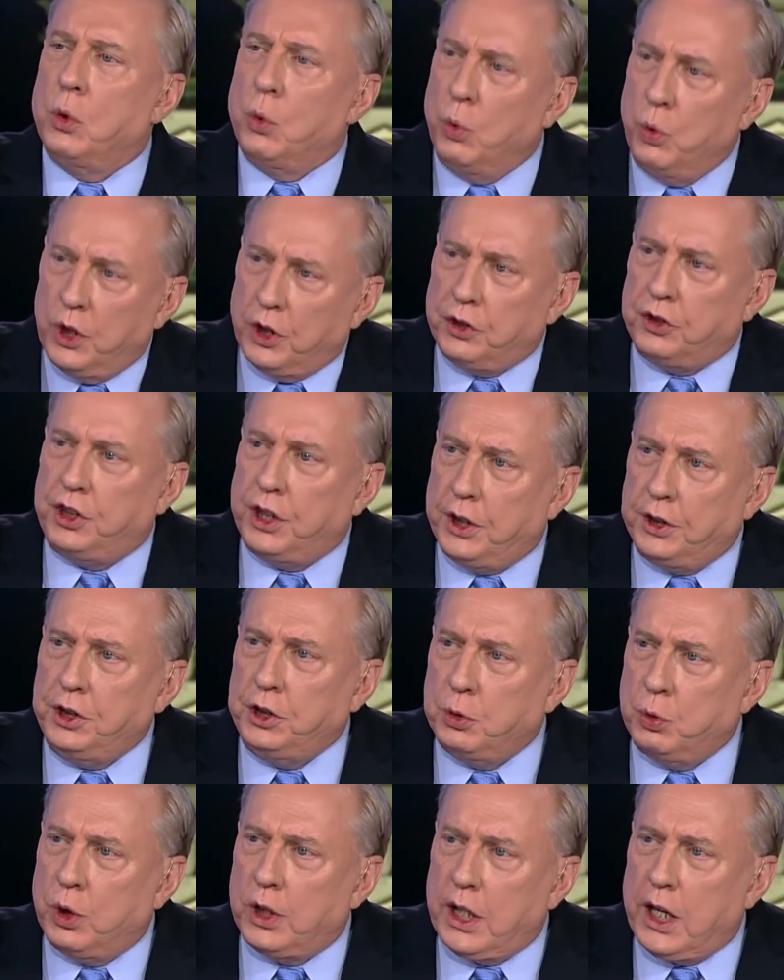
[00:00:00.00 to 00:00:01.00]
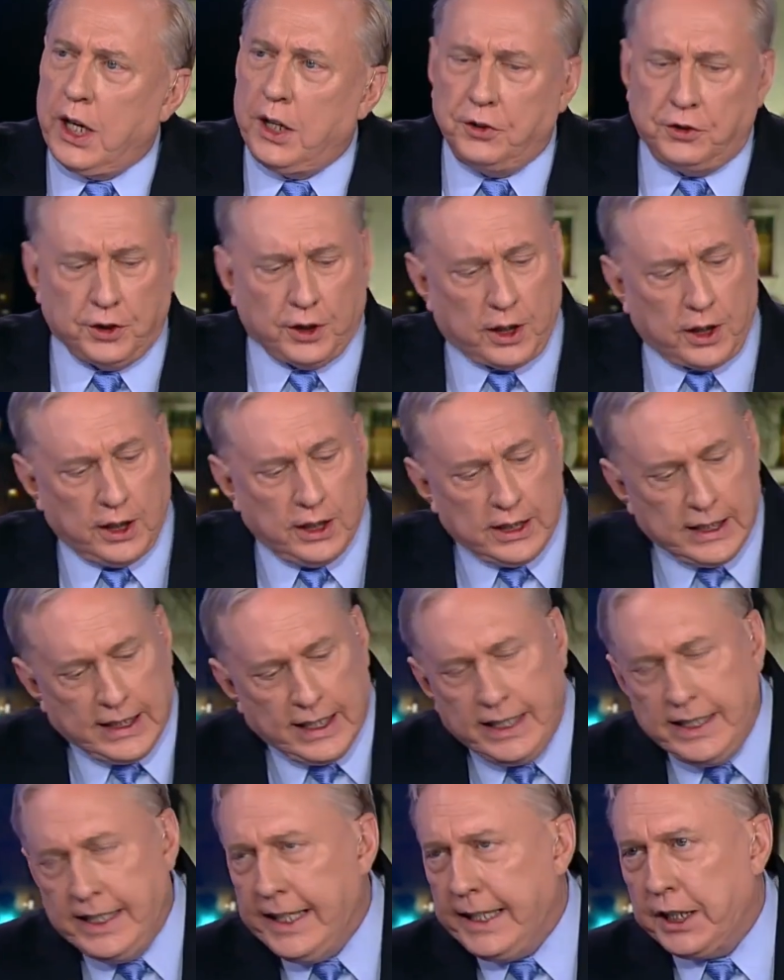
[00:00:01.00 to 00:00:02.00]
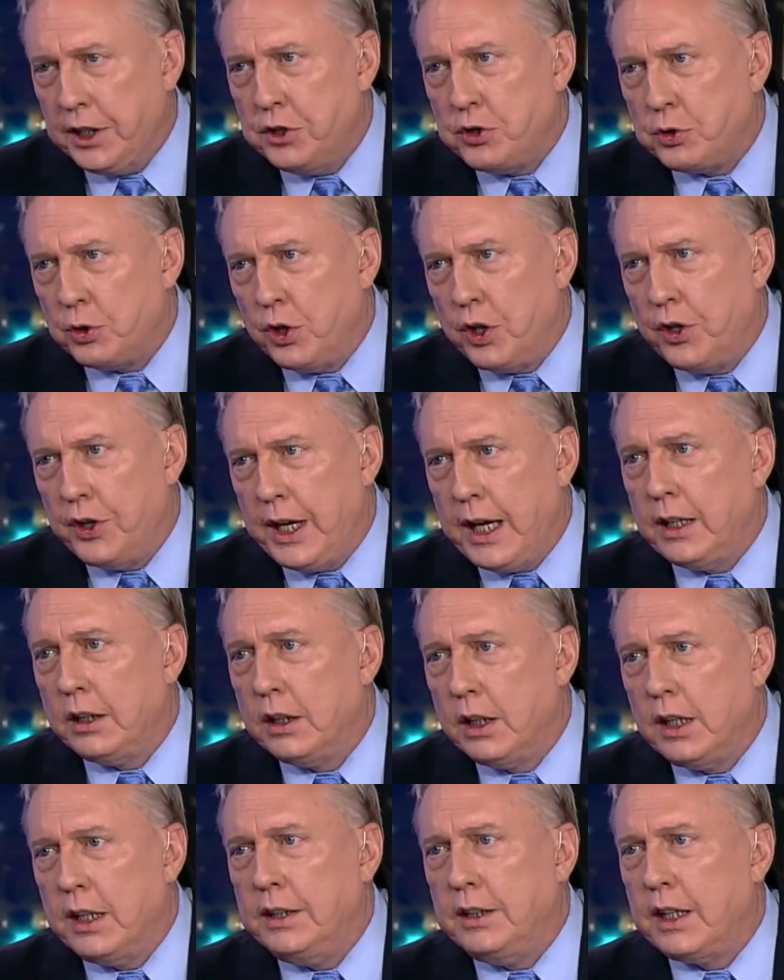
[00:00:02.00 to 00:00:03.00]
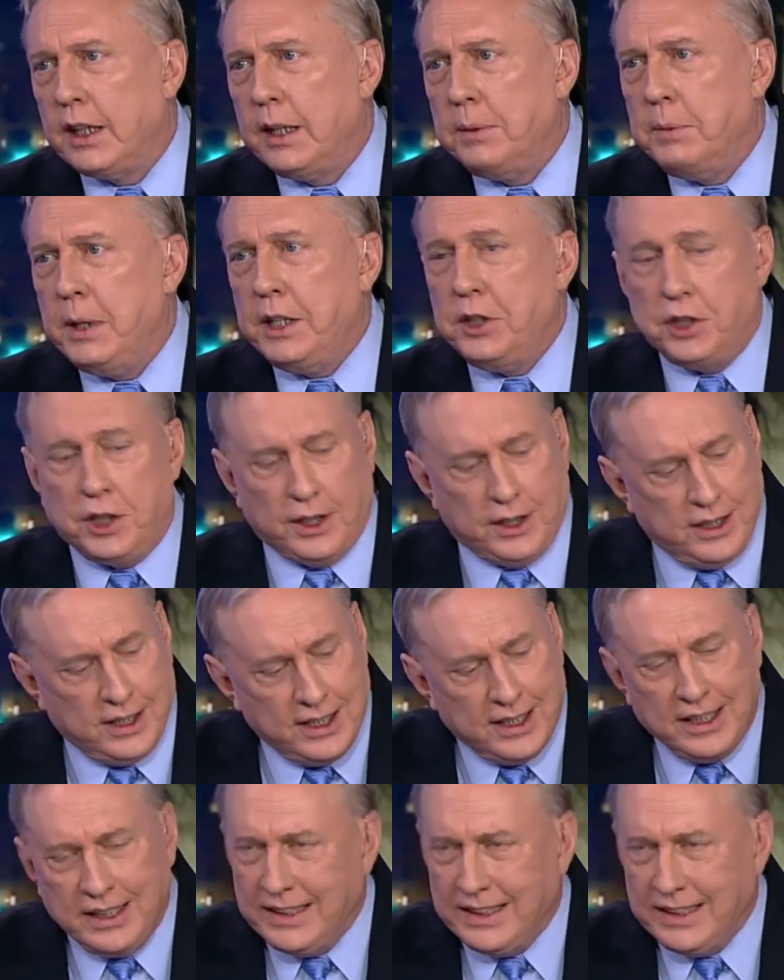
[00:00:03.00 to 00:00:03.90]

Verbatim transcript: We'll tell you what ours are. And he can draw that line that I mentioned.